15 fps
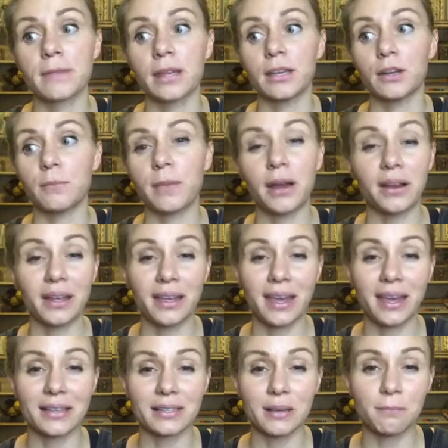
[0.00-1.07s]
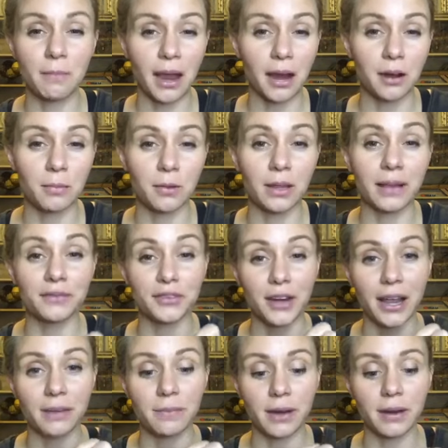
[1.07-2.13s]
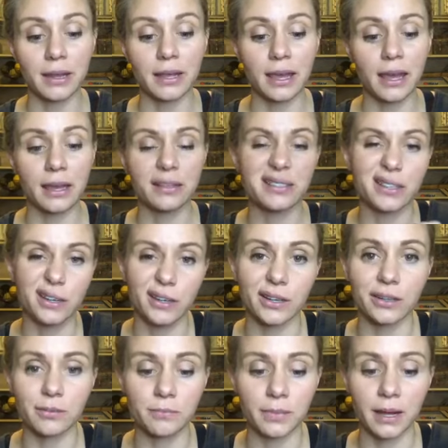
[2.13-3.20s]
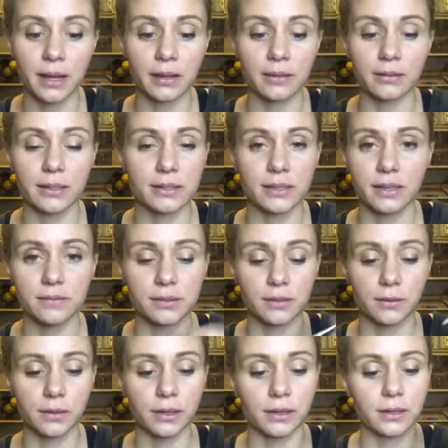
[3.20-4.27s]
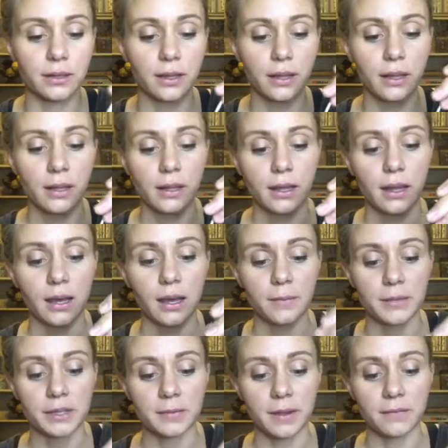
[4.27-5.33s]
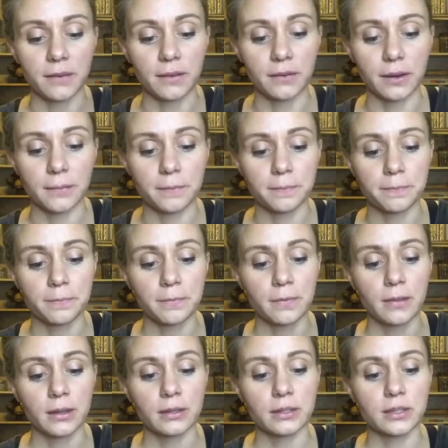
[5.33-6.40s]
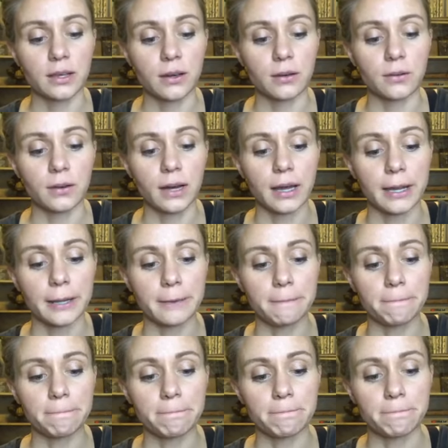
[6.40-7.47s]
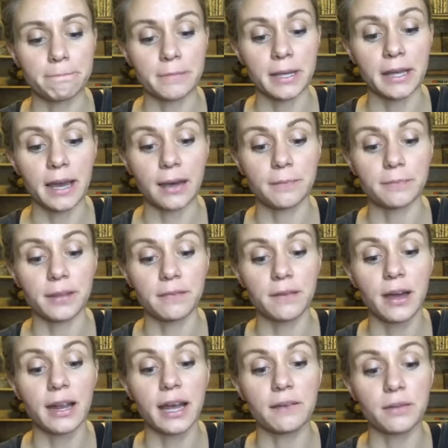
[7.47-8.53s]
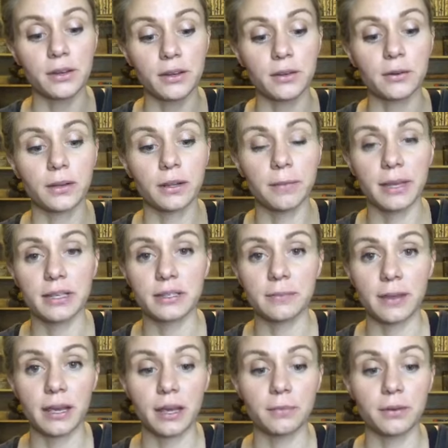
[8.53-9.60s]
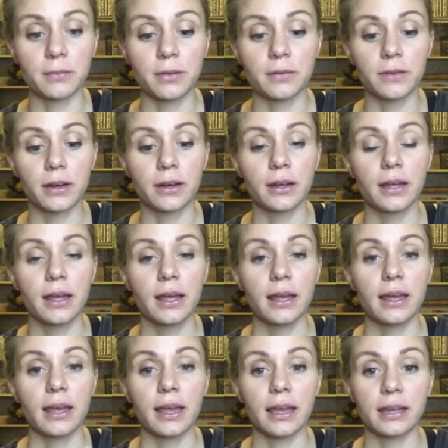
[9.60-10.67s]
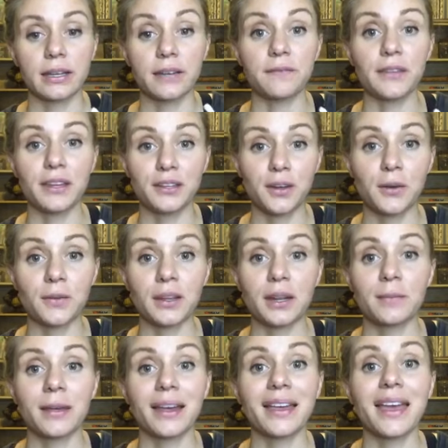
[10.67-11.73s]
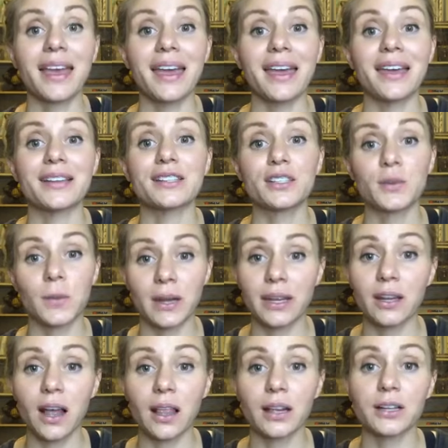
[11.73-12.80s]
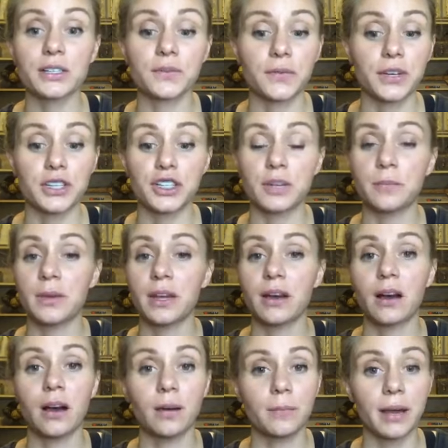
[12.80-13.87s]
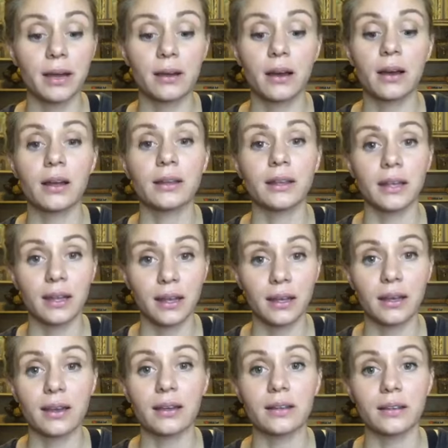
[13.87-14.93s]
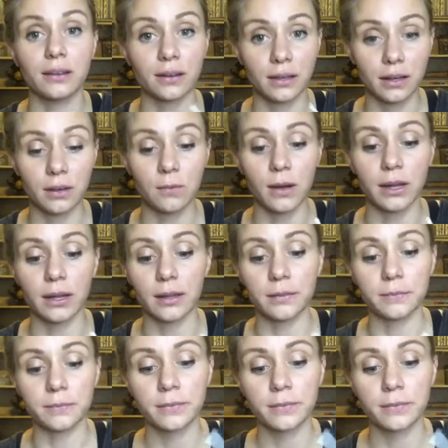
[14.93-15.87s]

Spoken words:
Mary Kay's comparable. I've tried Mary Kay. It's good, but this stuff's so good. It's my favorite. So, but yeah, they've got to have a good oil-based makeup remover. And if they don't, then I'm like, hey, it's $20, free shipping, hop back on, get it. You're going to want it.